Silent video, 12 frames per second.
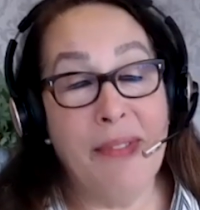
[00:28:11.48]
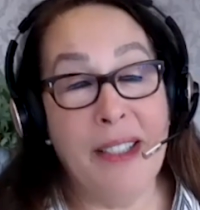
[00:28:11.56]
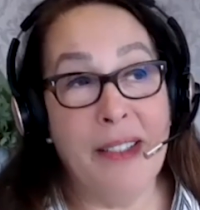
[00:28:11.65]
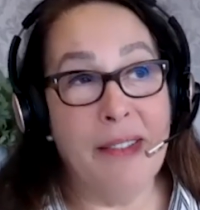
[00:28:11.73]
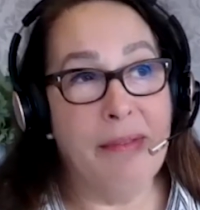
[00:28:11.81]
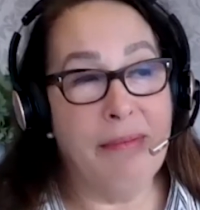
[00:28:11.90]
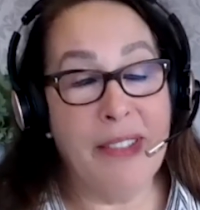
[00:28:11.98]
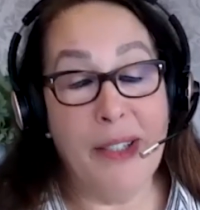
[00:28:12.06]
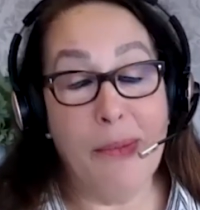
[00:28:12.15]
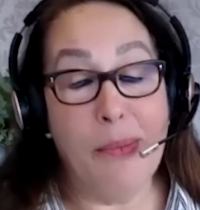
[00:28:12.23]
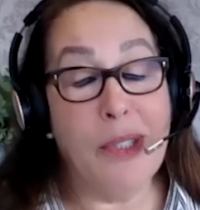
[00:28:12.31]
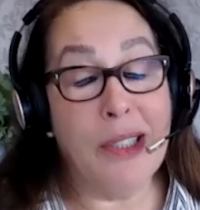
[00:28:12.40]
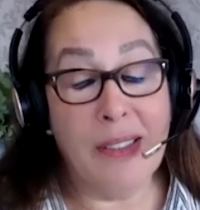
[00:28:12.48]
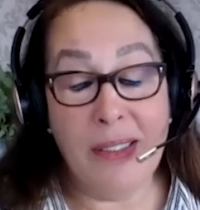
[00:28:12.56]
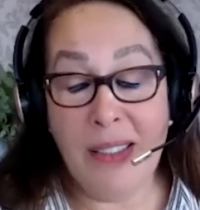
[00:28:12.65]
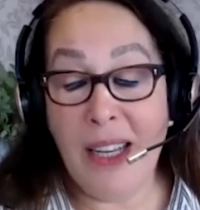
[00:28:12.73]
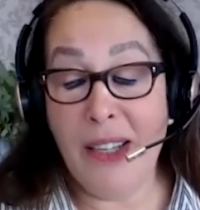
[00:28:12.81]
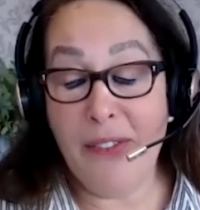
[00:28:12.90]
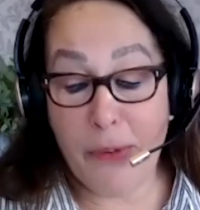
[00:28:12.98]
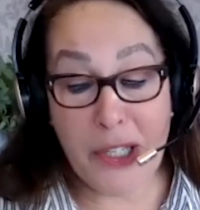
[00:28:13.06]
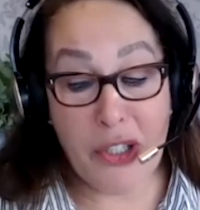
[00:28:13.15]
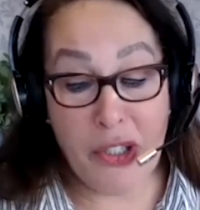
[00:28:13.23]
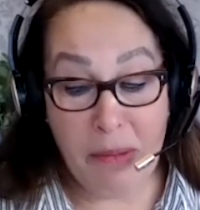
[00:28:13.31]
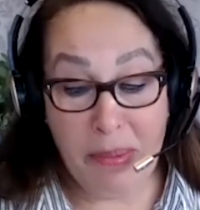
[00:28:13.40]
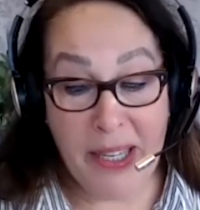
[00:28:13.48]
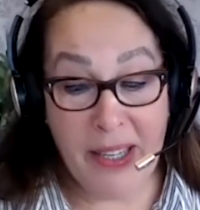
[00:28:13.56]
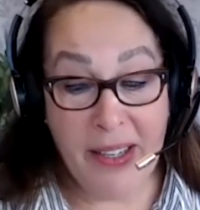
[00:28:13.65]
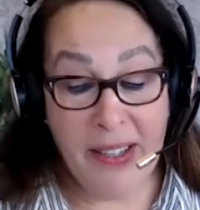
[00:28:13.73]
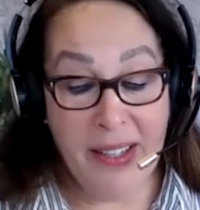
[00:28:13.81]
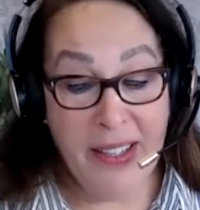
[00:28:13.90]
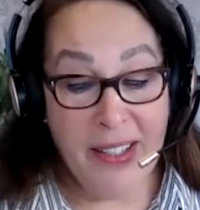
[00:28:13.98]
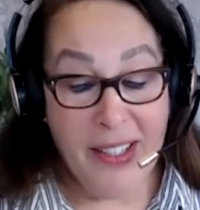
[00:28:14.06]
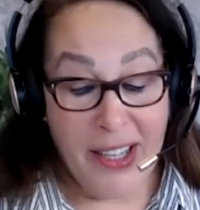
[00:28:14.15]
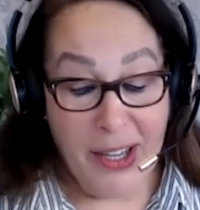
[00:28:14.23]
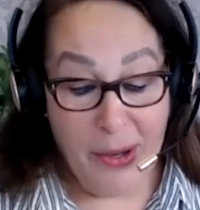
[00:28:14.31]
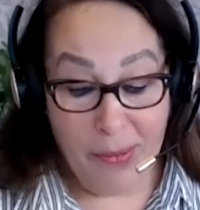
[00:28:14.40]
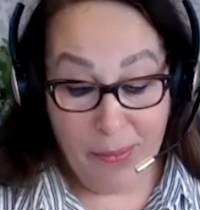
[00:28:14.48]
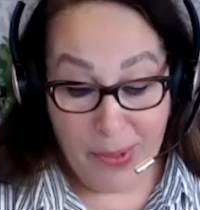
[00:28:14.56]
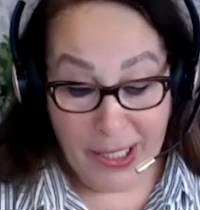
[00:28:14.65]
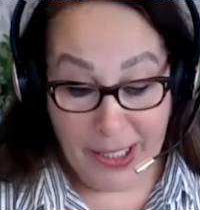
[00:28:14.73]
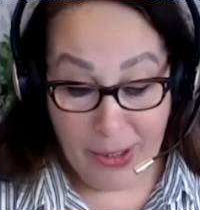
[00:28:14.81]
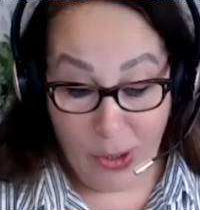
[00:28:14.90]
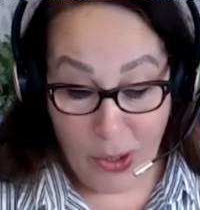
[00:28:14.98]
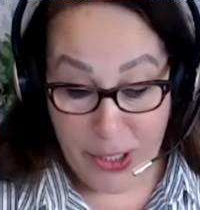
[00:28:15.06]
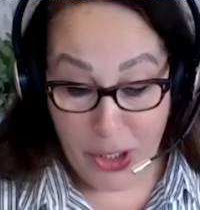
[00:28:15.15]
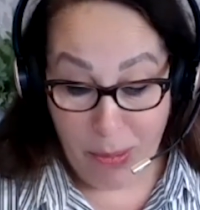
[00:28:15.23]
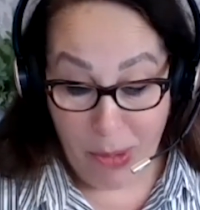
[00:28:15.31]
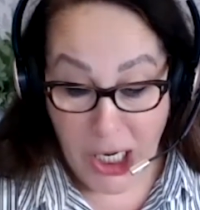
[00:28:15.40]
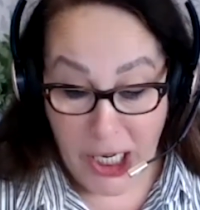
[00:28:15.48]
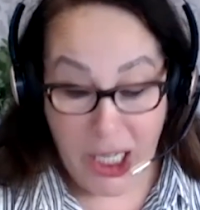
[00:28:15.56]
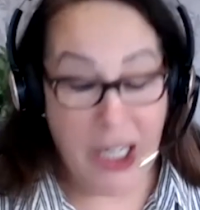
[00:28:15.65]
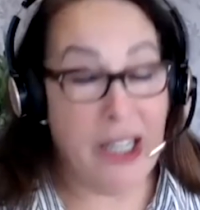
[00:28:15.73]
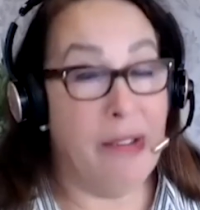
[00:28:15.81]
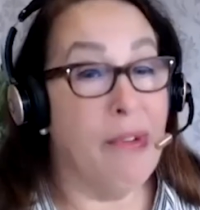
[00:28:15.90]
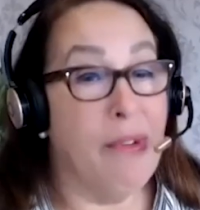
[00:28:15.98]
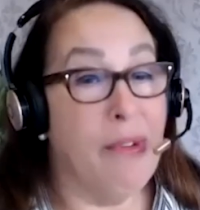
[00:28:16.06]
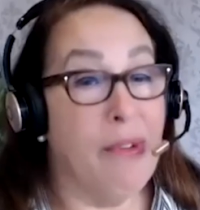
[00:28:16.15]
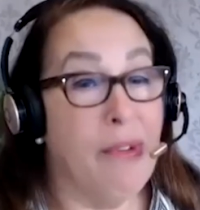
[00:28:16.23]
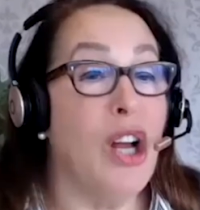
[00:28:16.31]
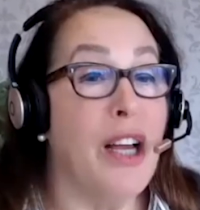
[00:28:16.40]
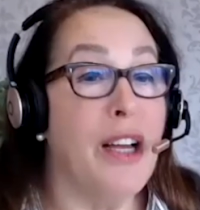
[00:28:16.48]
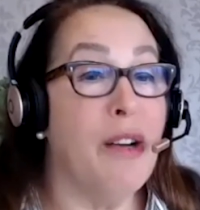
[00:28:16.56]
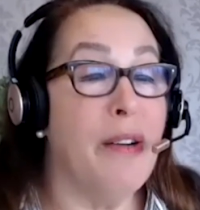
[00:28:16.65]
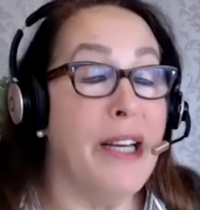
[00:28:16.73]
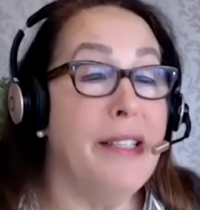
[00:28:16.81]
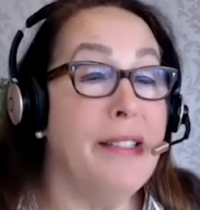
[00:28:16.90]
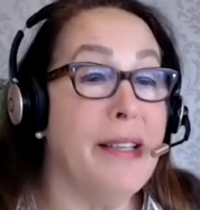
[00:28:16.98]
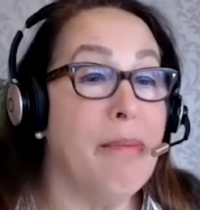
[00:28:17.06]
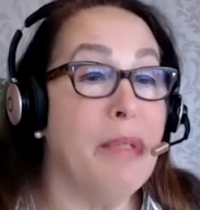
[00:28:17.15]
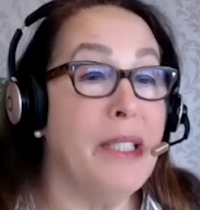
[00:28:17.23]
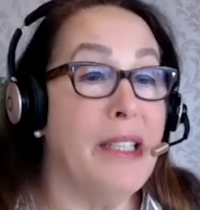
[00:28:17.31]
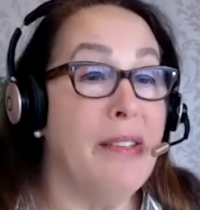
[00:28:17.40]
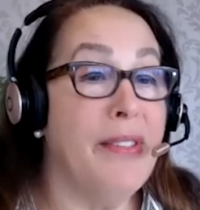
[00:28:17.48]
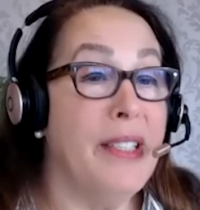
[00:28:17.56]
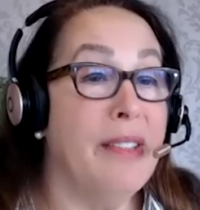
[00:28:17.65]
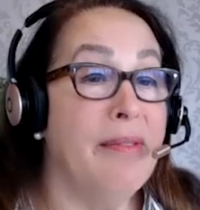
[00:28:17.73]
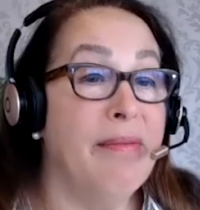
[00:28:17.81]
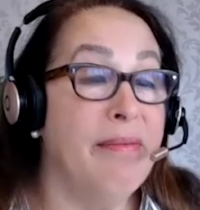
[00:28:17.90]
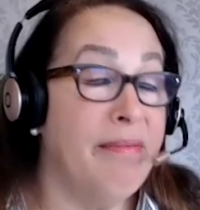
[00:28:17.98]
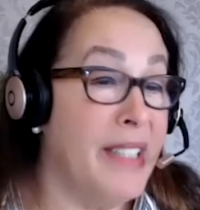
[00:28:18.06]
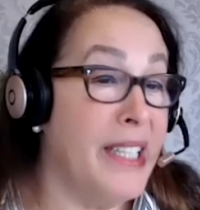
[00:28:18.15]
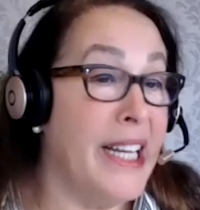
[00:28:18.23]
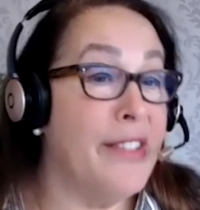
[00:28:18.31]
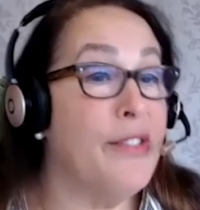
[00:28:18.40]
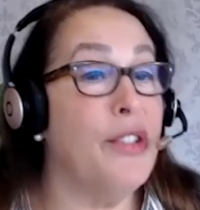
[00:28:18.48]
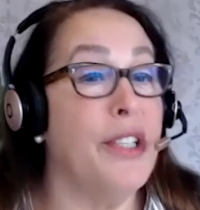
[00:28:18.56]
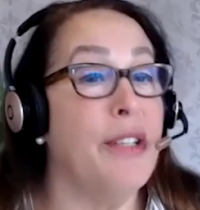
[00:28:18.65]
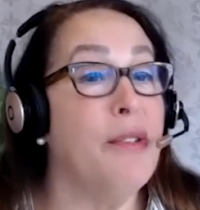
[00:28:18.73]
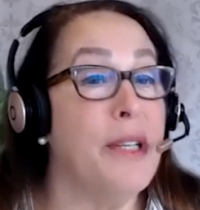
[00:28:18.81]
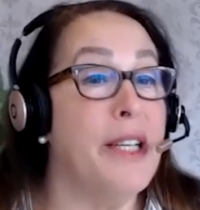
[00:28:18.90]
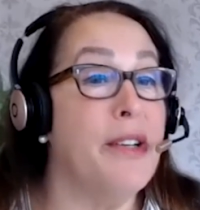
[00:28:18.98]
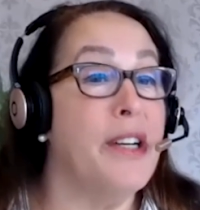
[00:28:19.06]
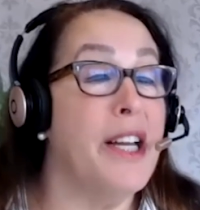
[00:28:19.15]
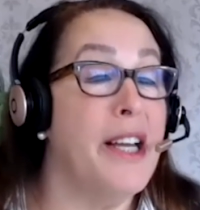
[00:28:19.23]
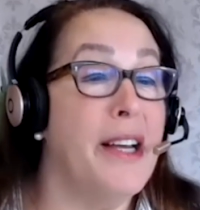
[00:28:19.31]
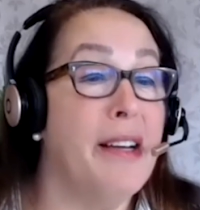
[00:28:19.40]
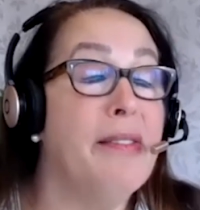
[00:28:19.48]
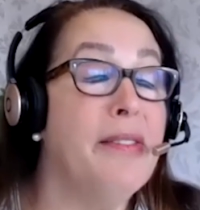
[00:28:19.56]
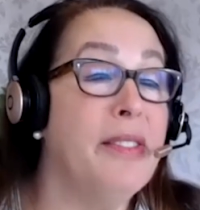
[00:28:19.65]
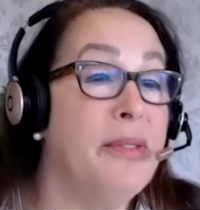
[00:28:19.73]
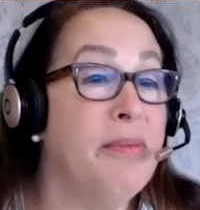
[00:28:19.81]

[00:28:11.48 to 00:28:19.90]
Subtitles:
there, will unfortunately be a really large market in rollover IRAs, I believe, in the next year or year and a half.